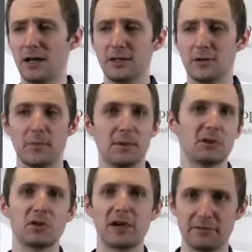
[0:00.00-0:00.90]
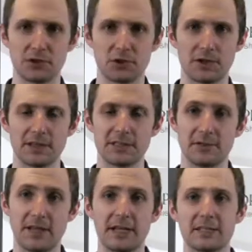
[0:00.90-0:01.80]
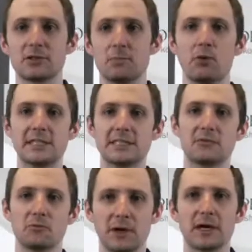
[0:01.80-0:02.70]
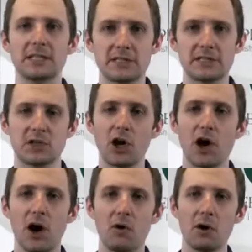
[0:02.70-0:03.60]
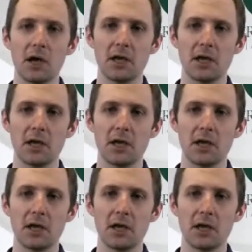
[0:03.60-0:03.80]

maybe life insurance, so that it still points it where it needs to go.